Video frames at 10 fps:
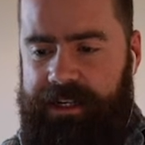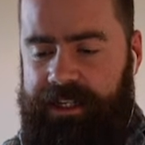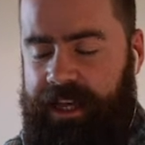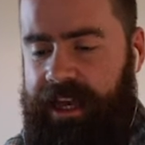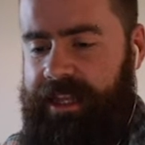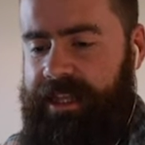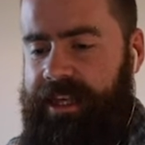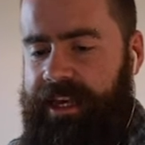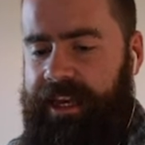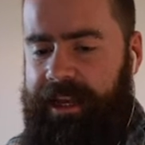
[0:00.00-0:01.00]
design
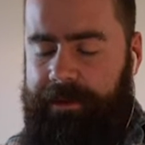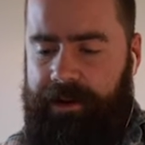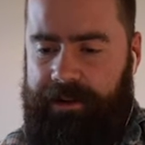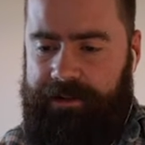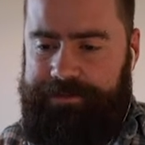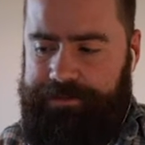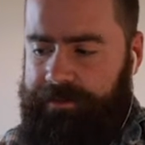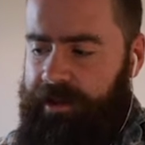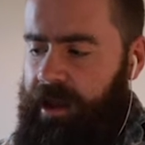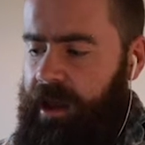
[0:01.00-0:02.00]
thinking model.
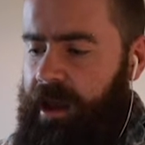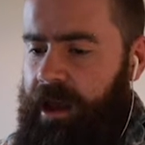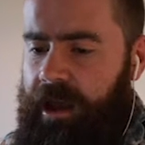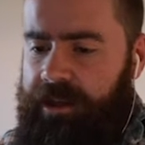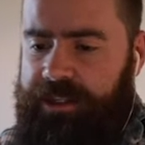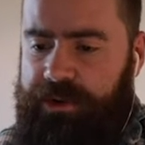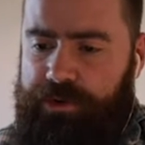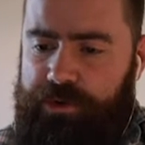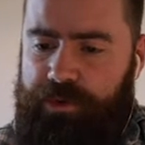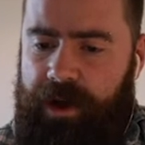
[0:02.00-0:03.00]

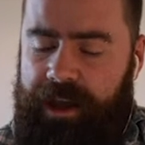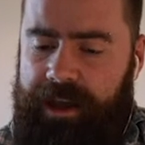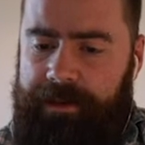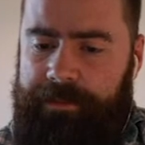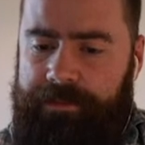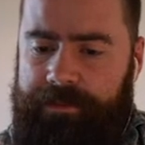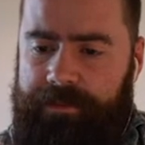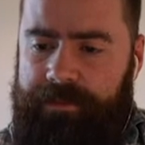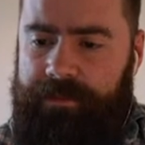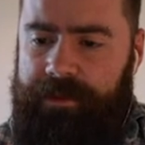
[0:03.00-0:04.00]
So
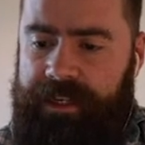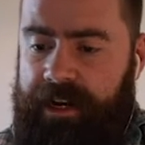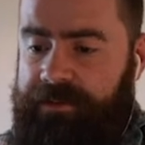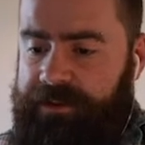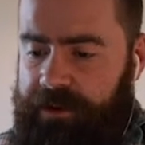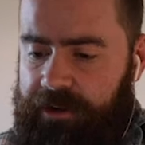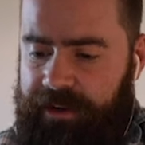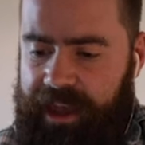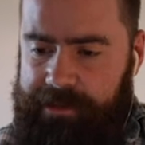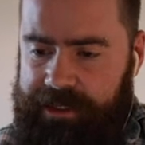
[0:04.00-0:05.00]
Stanford's very
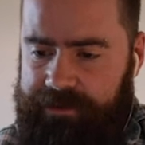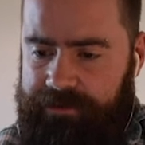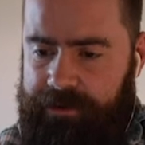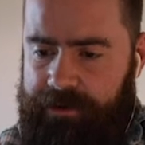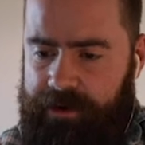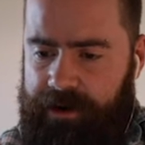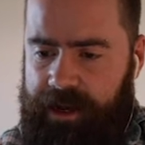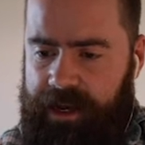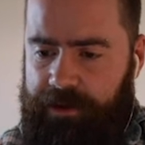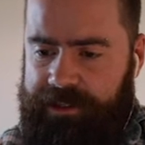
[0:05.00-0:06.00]
famous for
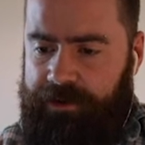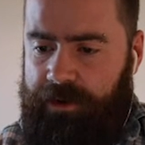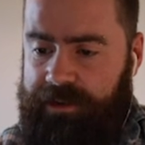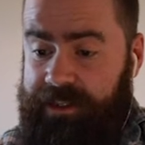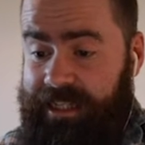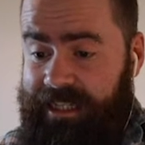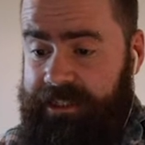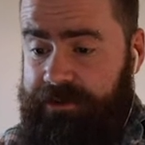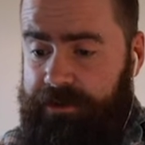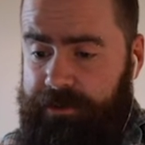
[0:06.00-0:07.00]
what's called
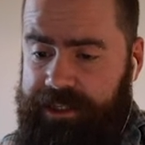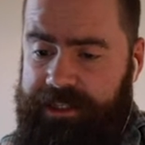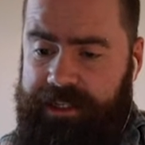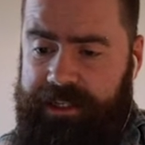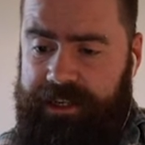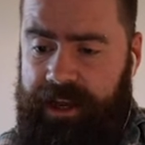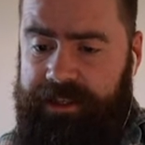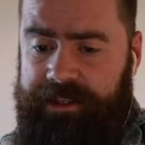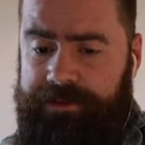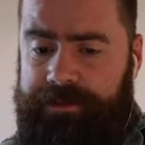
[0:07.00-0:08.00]
the D
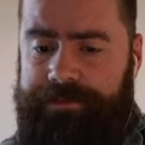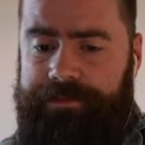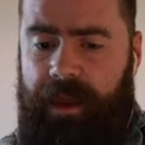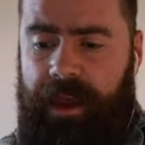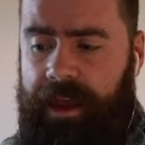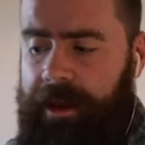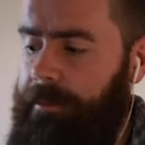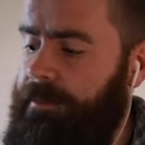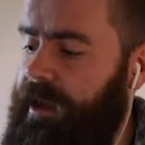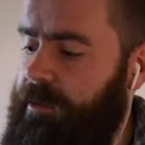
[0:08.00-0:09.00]
School, which is the design
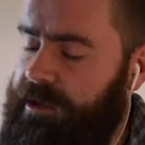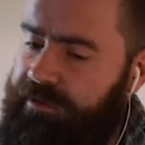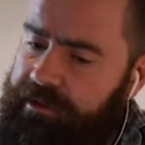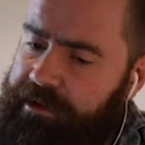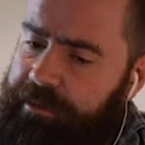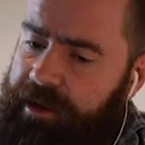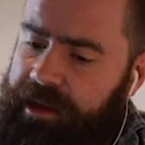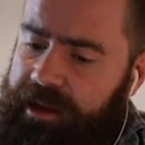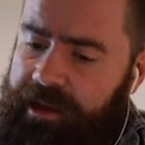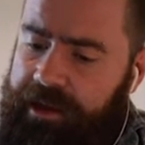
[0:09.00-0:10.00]
school. It was
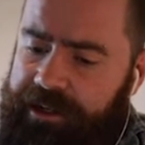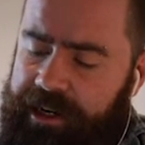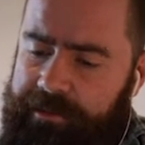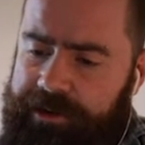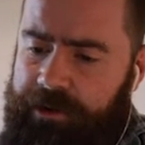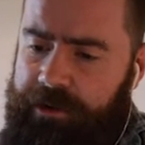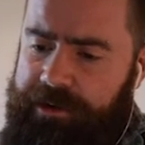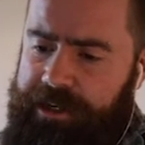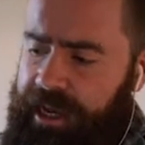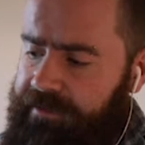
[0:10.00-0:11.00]
founded by a gentleman
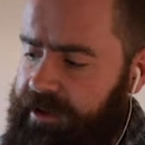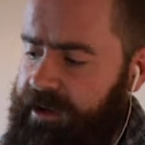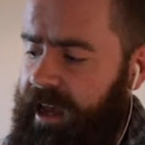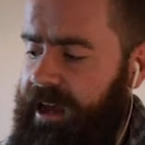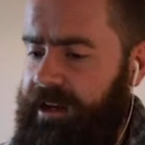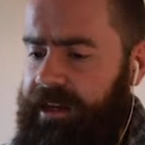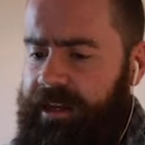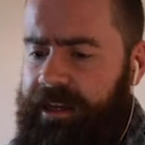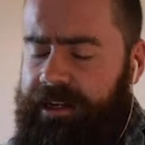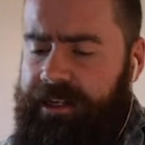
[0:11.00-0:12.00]
called David
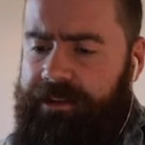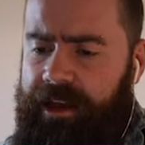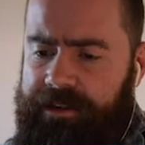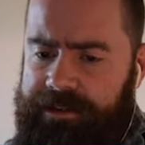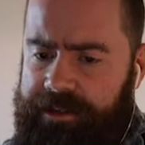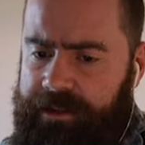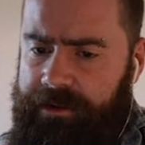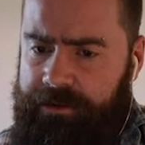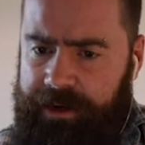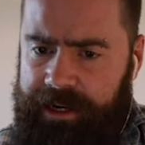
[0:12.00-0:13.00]
Kelly in
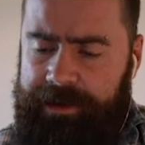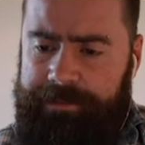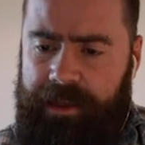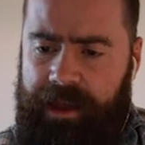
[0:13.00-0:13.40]
2003,